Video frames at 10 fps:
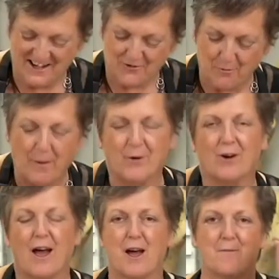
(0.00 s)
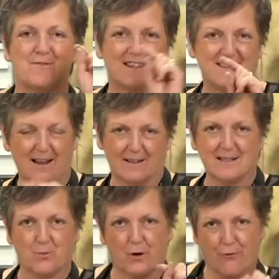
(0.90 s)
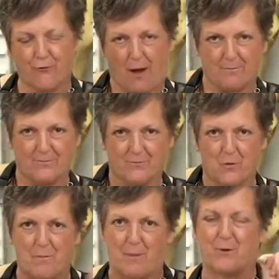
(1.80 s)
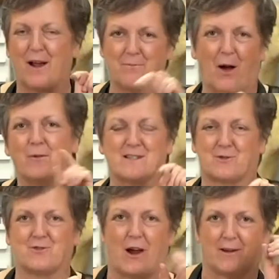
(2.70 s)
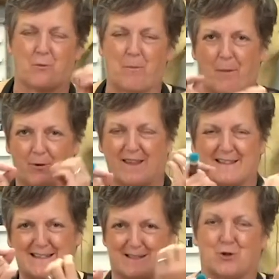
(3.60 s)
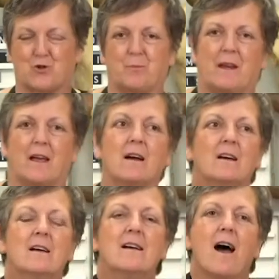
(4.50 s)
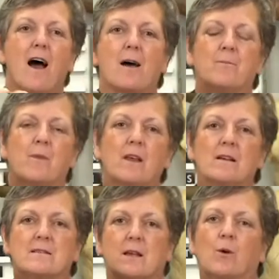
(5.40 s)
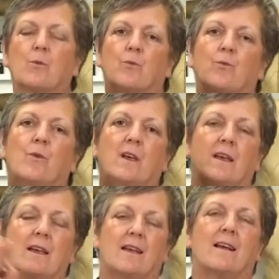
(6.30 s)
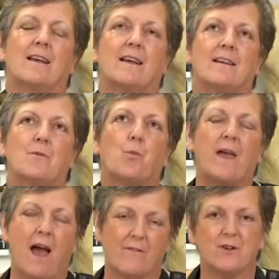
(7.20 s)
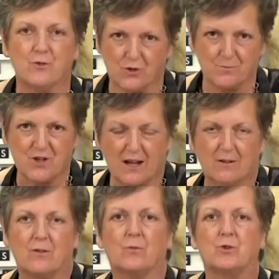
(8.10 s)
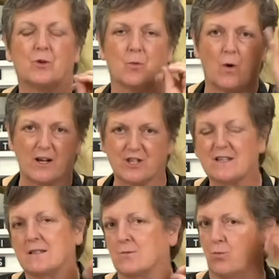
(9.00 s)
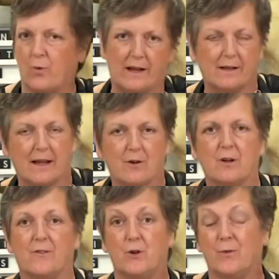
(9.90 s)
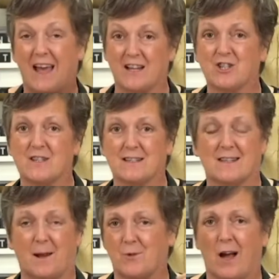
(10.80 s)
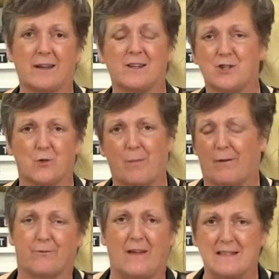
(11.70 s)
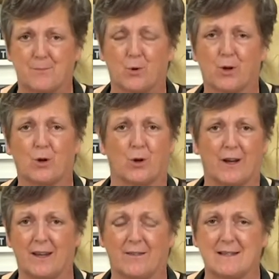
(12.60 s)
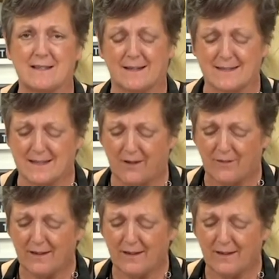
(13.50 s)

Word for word: Remember um, to tell us where you're from. Remember, I'm always trying to remember that this is social media. Um, so we have a YouTube channel. You can watch this way later. If you catch this and I'm talking to you about Facebook or any of this kind of stuff,